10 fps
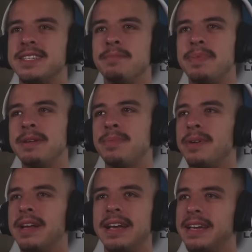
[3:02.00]
Yeah, some
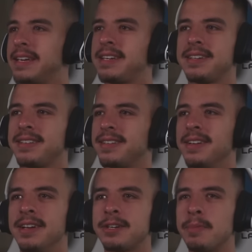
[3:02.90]
people are like,
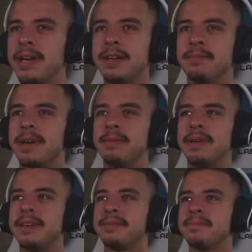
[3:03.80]
lock me in,
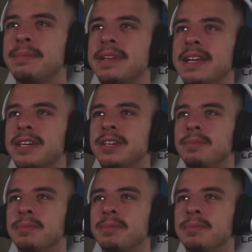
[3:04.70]
baby. Get me in that